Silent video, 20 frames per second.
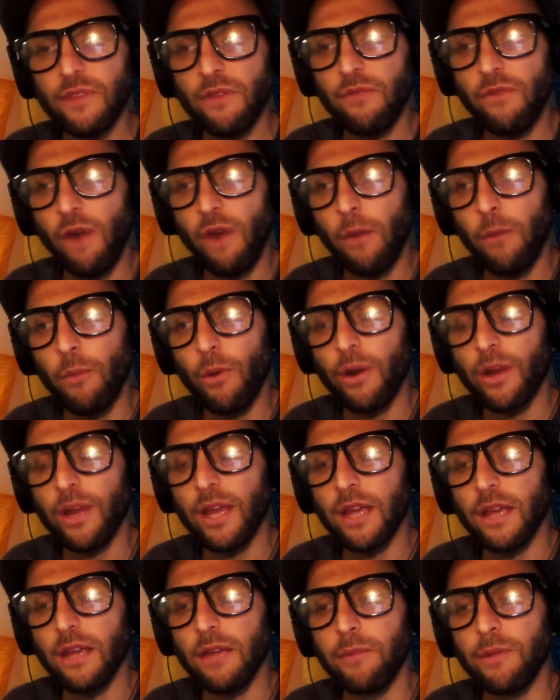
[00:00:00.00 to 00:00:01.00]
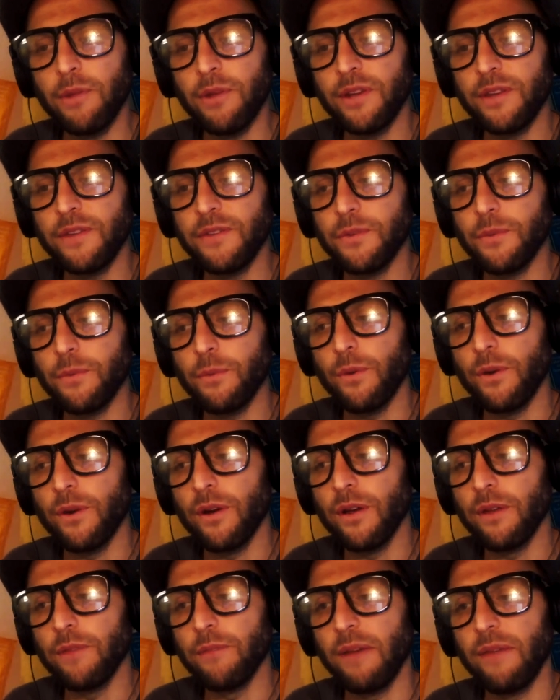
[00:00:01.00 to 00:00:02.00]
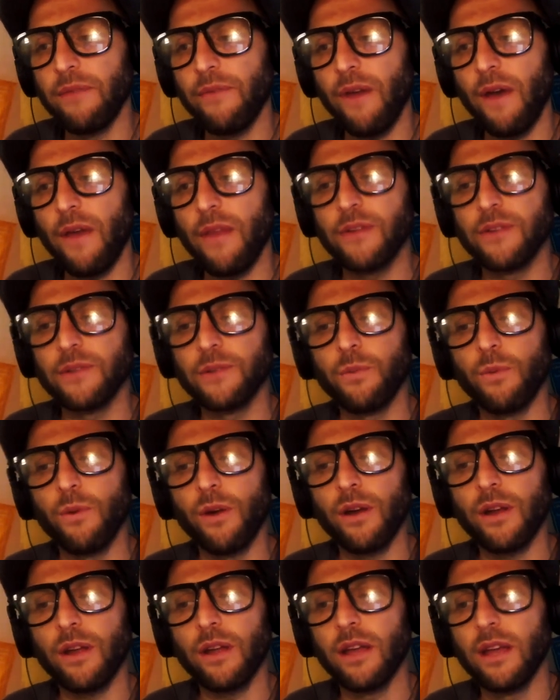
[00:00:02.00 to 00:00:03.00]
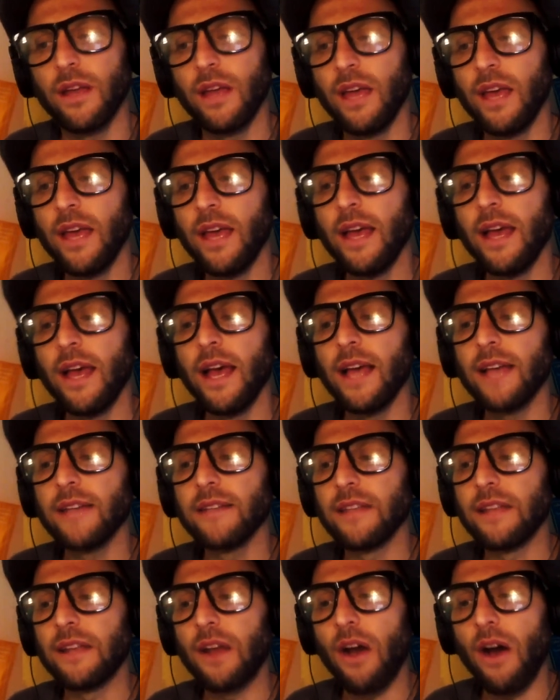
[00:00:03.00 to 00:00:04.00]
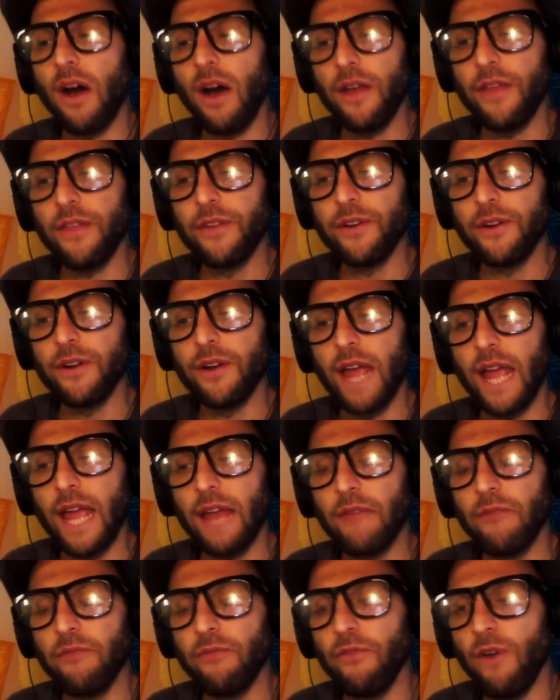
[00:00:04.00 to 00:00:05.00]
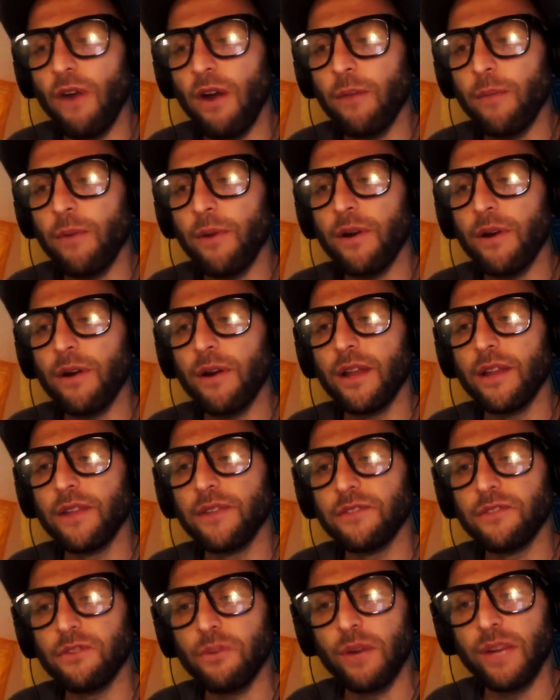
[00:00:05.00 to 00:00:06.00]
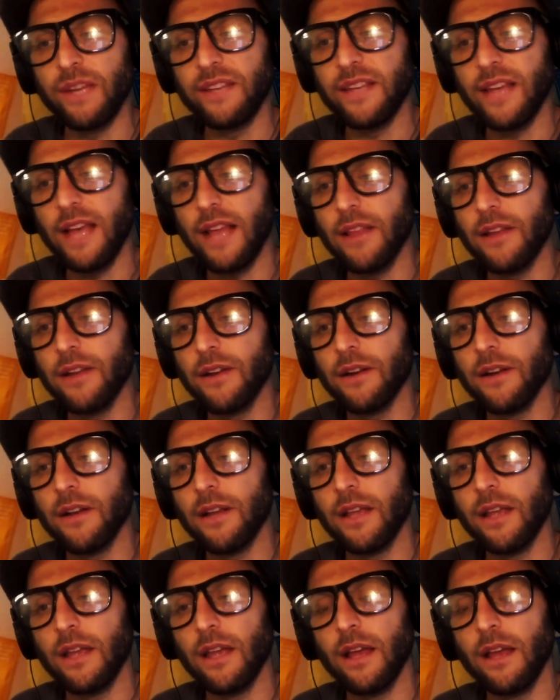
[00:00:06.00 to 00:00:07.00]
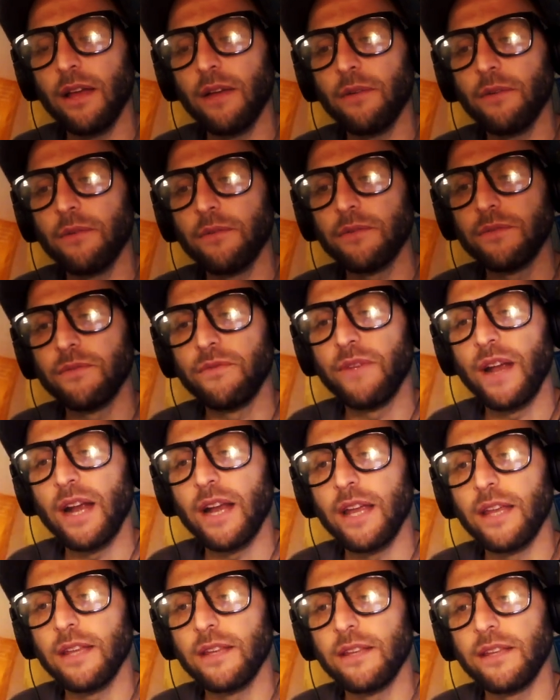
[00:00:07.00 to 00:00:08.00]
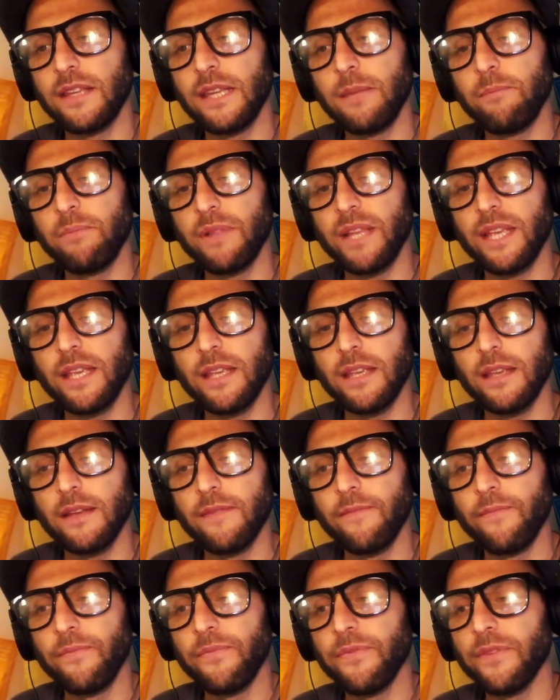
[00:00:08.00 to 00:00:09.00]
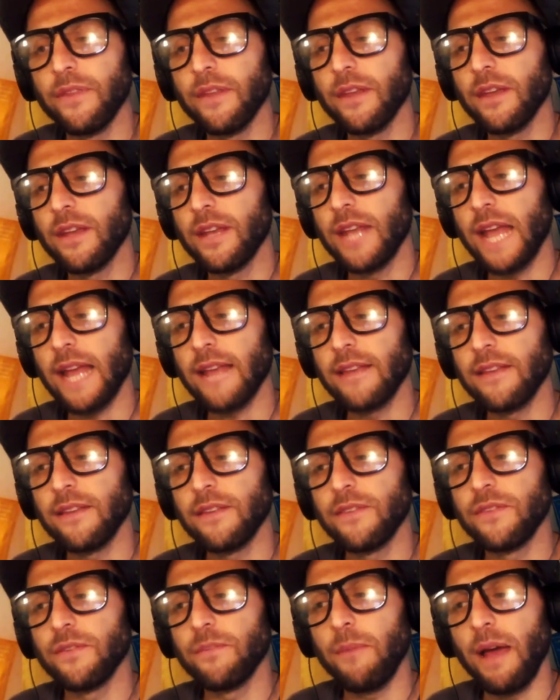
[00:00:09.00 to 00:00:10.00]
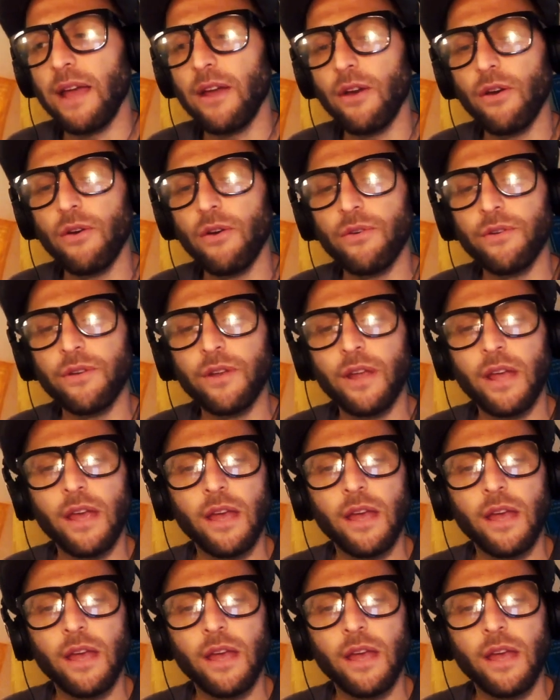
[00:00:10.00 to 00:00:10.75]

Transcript: farm working communities of the world. My father's work as an author and farmer and storyteller was very deeply connected to my own